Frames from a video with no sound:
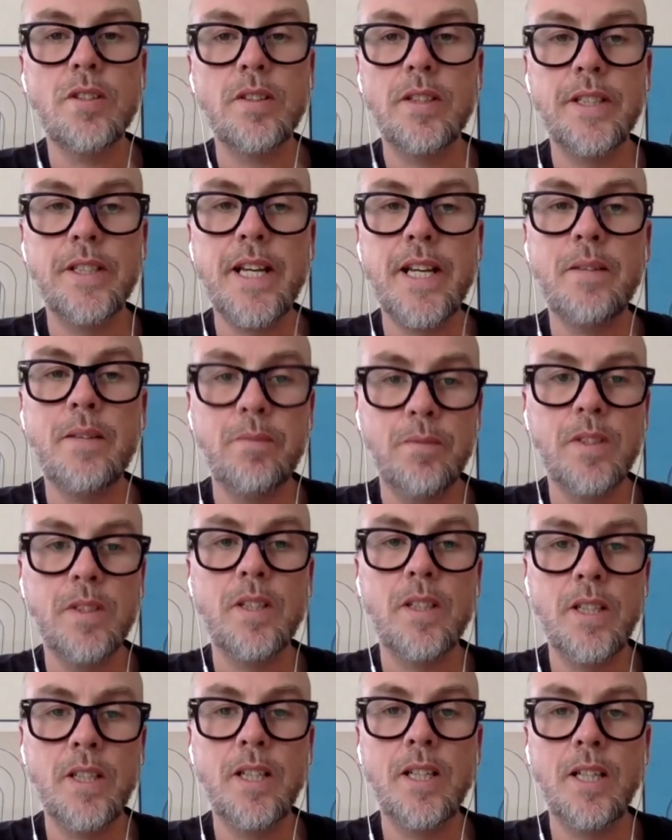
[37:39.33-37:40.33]
Yeah.
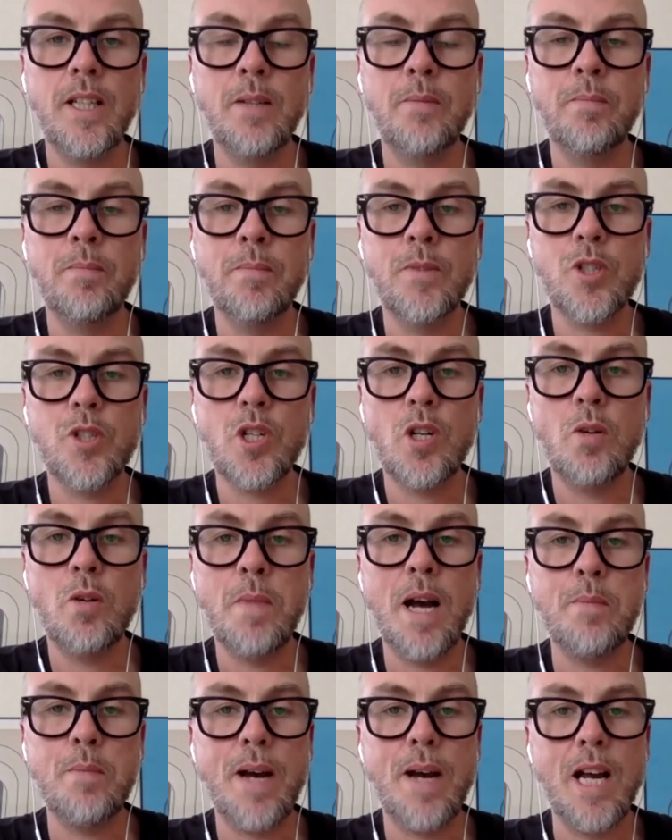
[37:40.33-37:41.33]
So
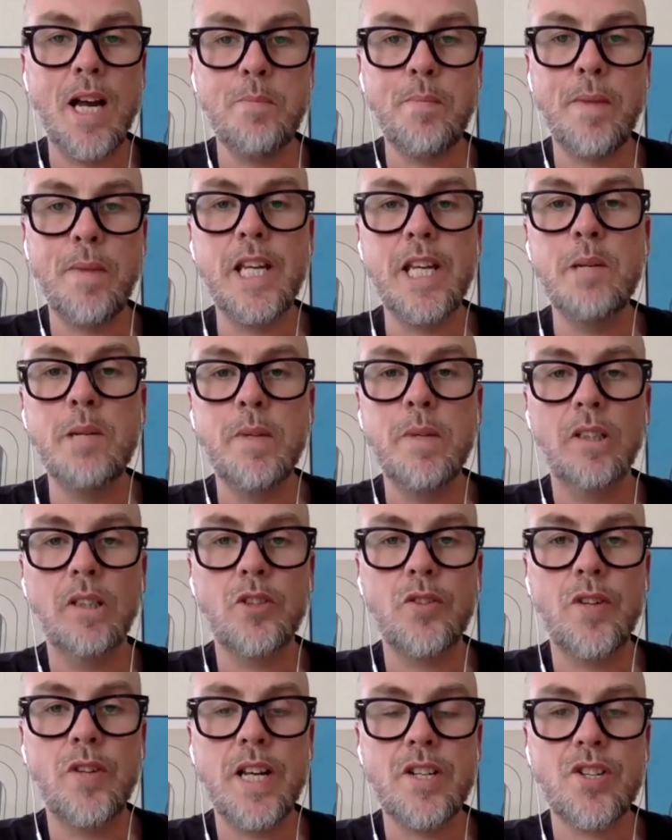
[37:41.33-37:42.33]
my email
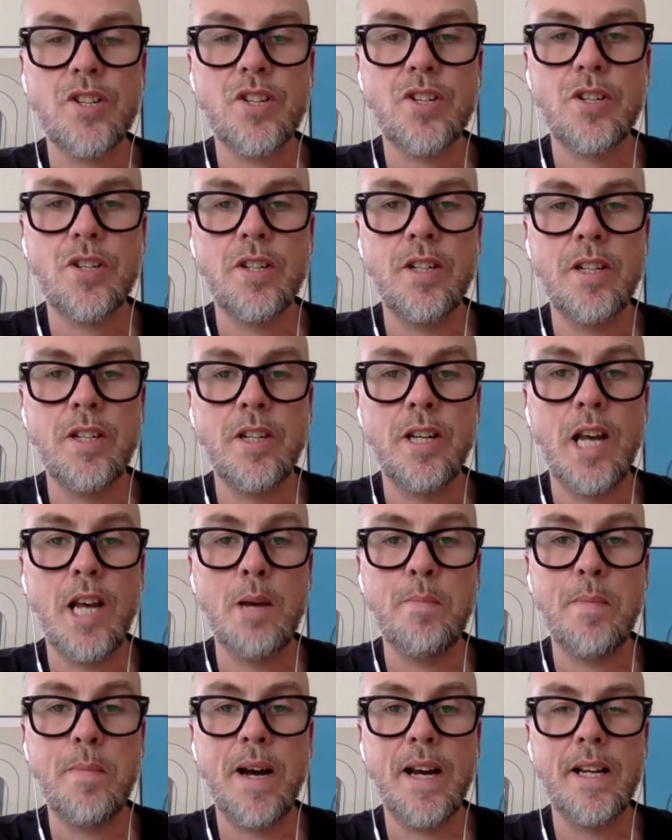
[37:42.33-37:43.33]
address and
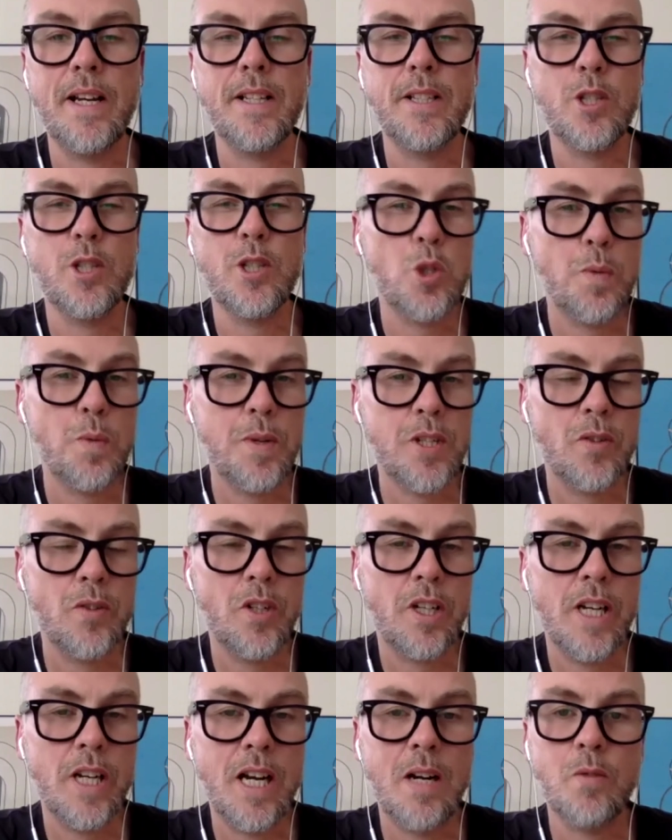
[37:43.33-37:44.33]
my Twitter
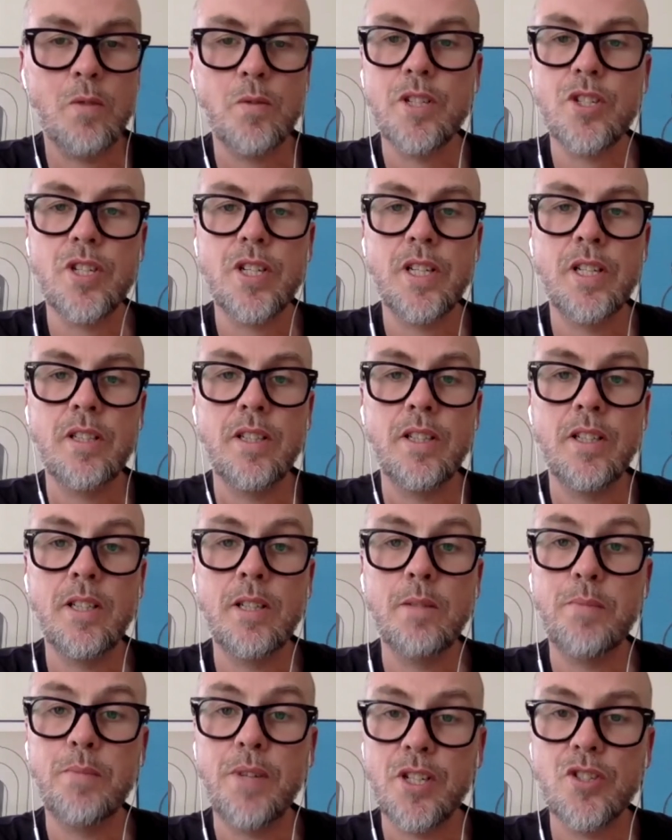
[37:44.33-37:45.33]
account is in
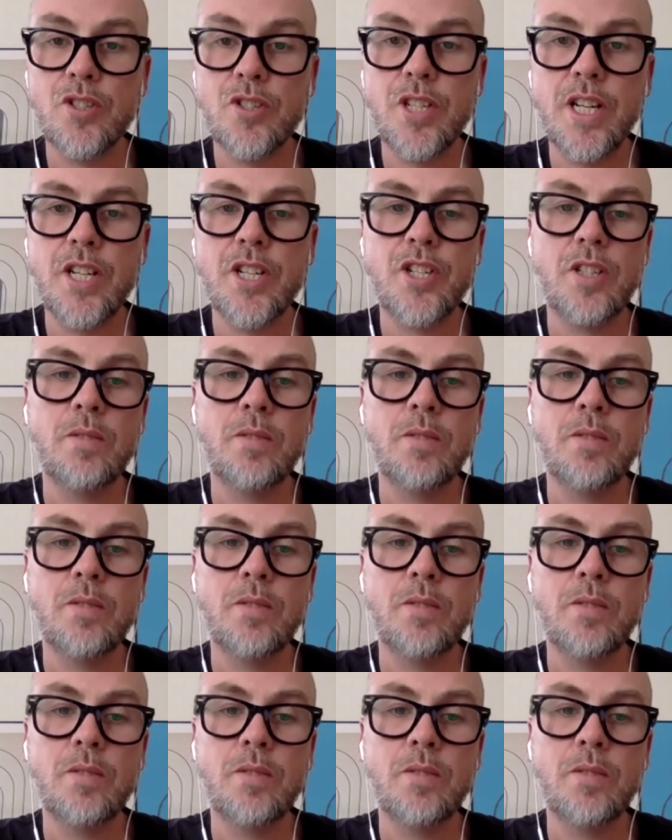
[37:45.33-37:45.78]
the presentation.